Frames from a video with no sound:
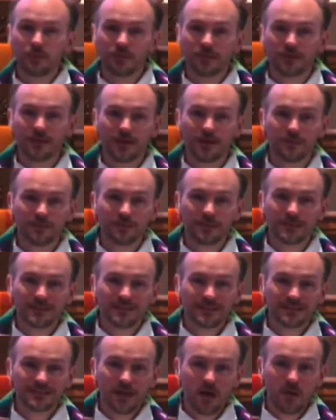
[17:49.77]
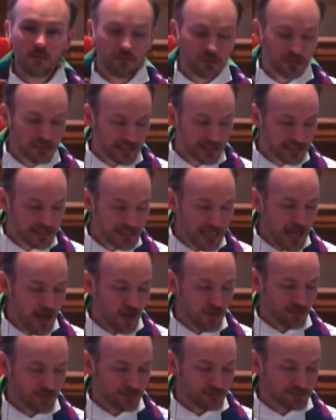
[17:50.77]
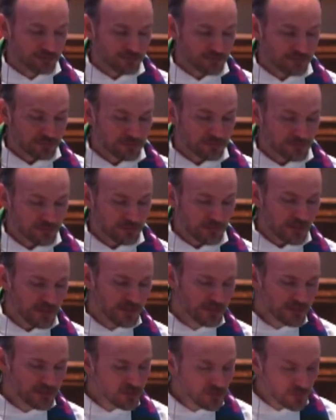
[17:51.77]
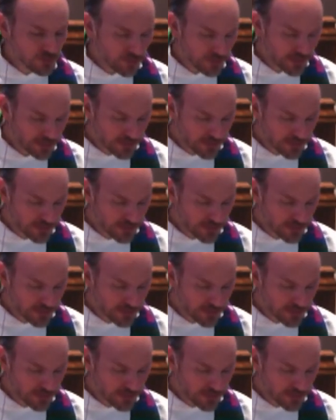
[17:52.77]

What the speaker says: come tumbling down. This is